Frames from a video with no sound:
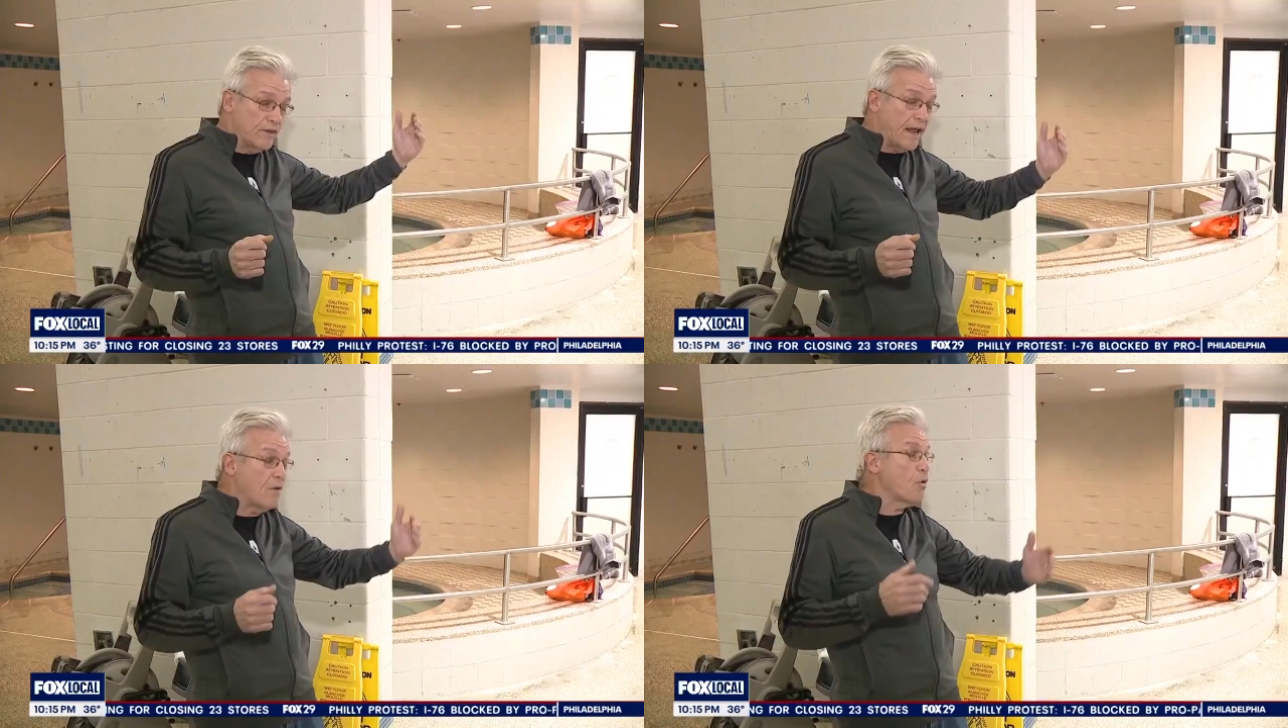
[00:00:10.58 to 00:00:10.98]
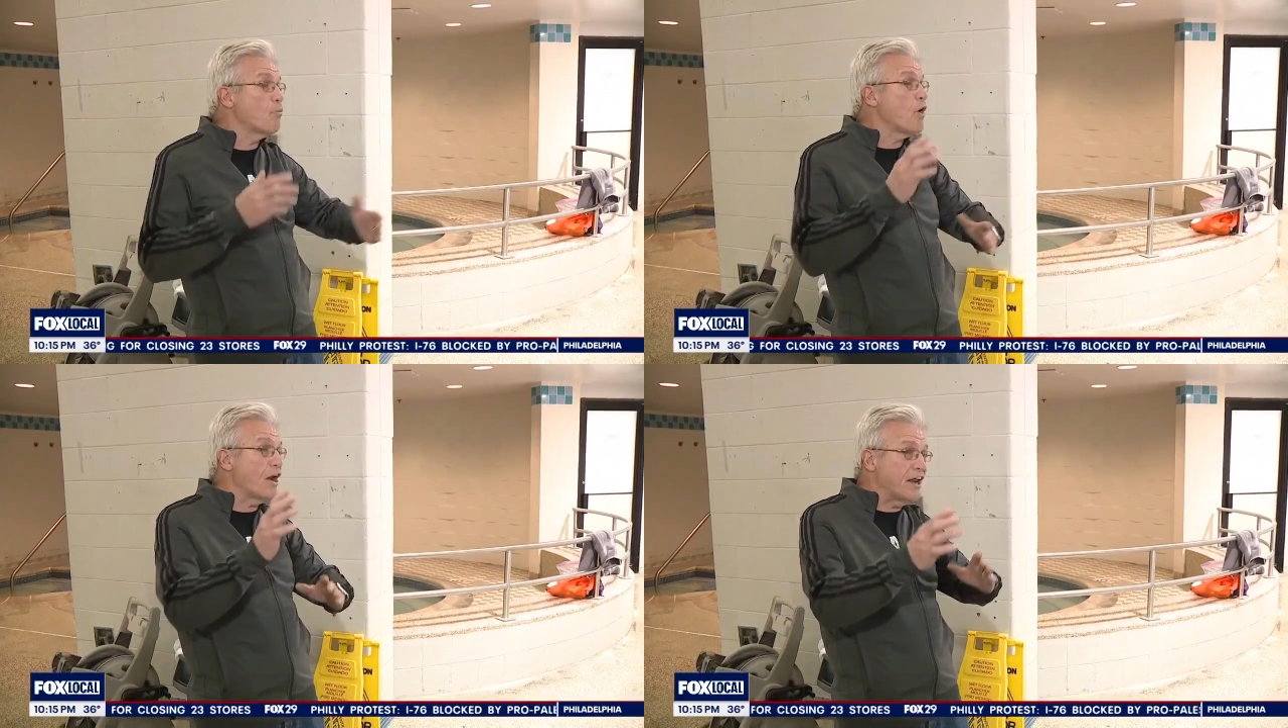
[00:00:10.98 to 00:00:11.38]
They were
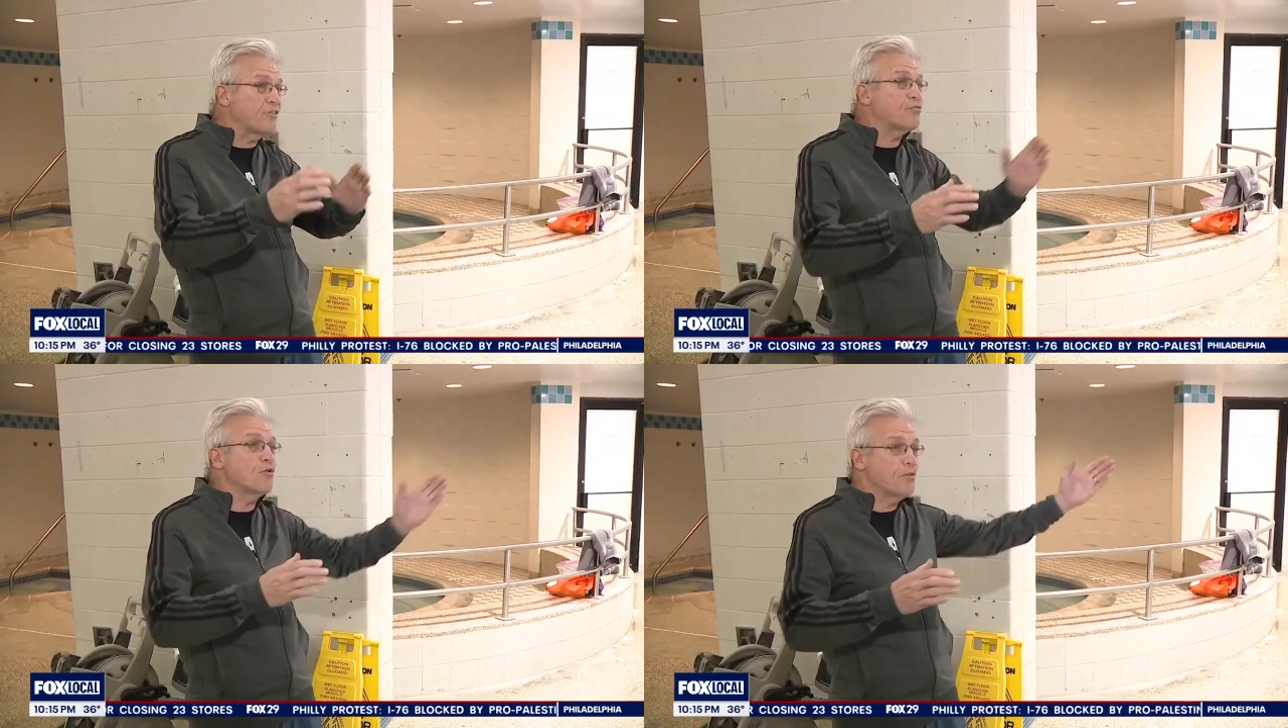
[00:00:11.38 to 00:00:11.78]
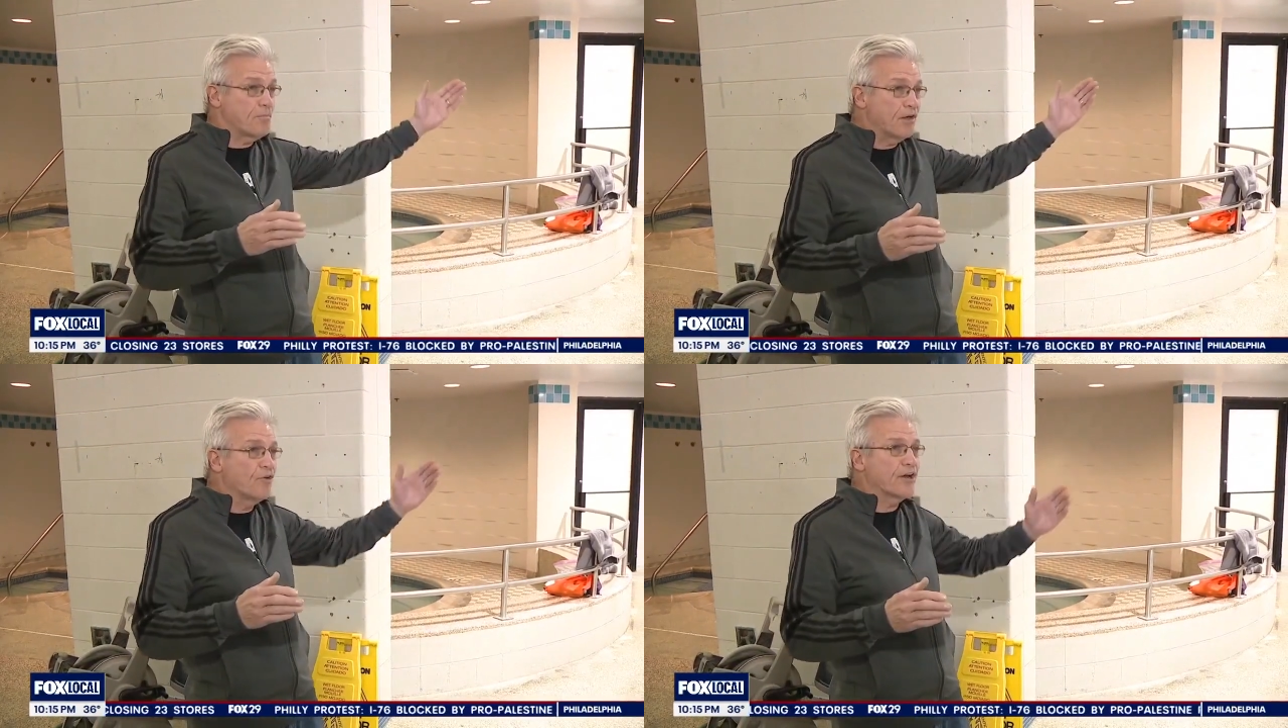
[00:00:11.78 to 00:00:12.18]
running through the
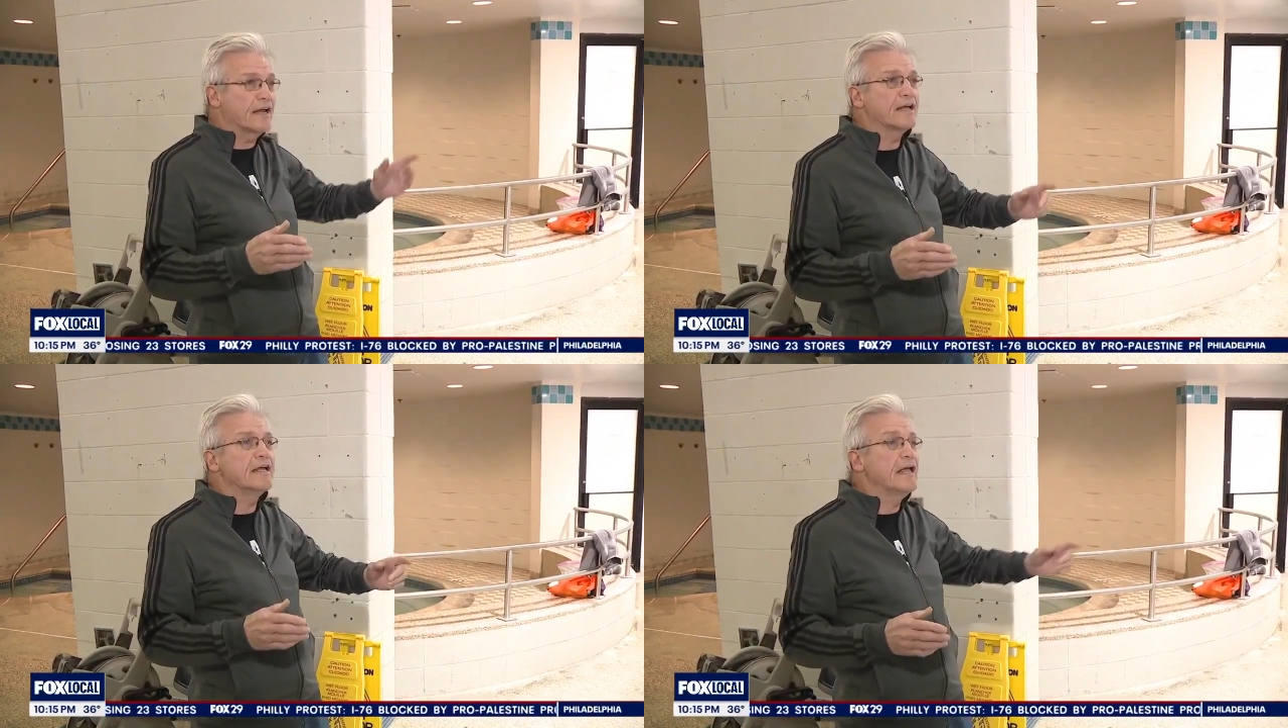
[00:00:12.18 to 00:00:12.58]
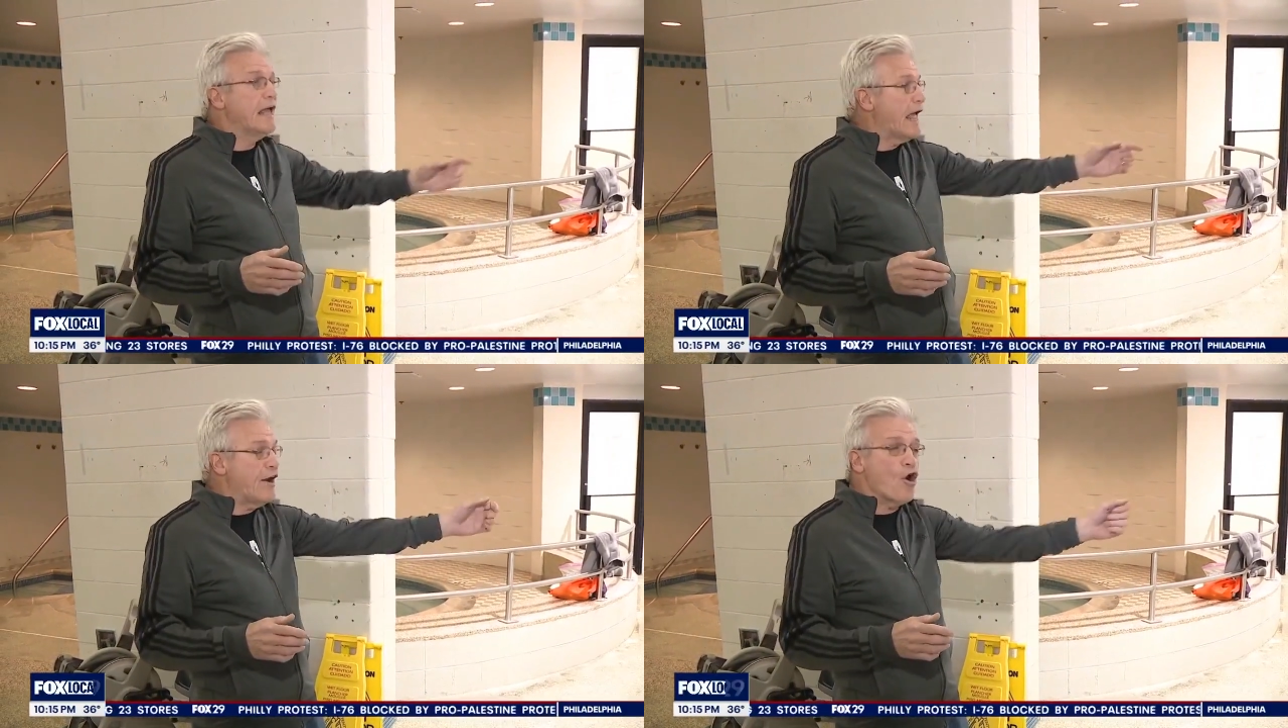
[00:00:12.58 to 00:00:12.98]
building
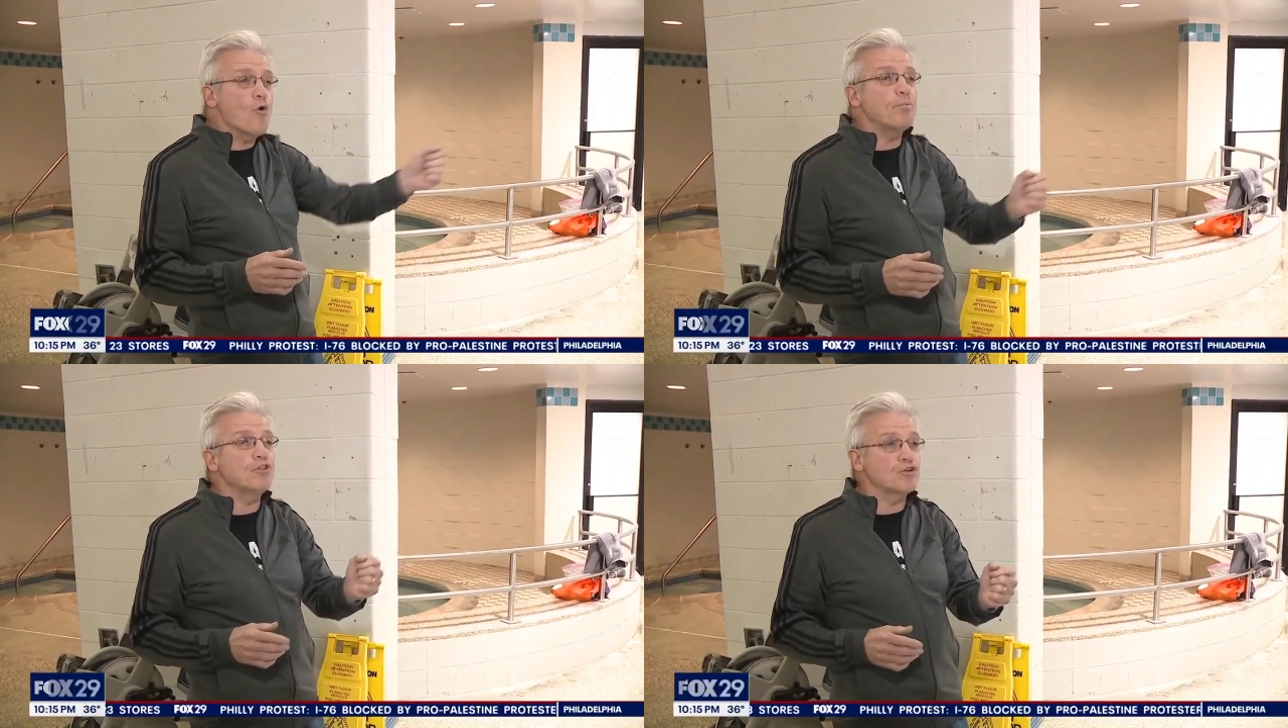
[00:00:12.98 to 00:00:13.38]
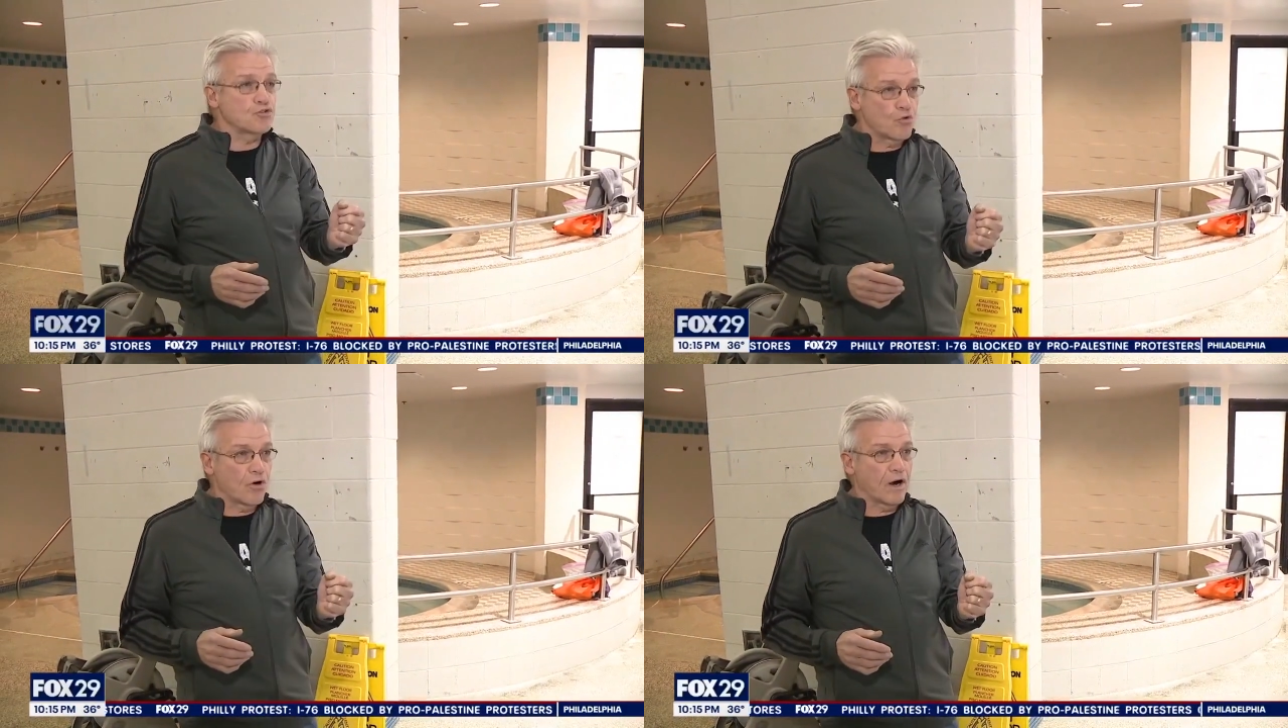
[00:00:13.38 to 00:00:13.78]
and opened
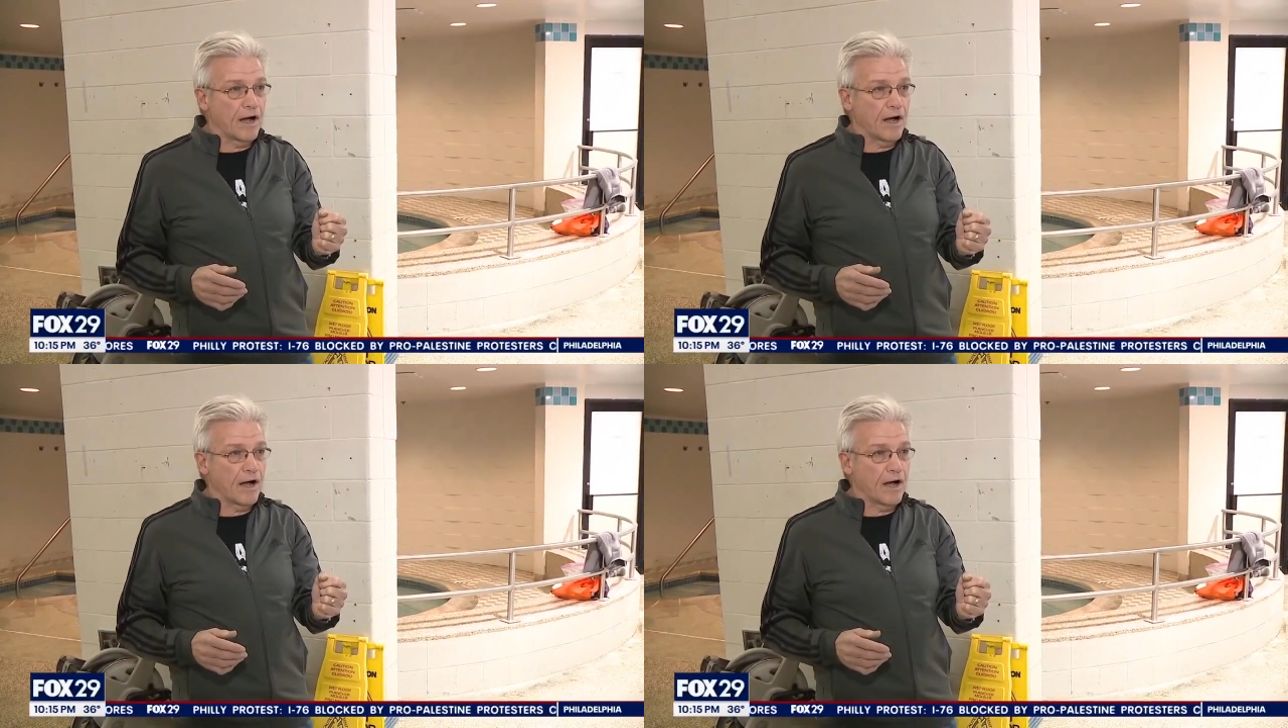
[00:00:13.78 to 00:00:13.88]
the door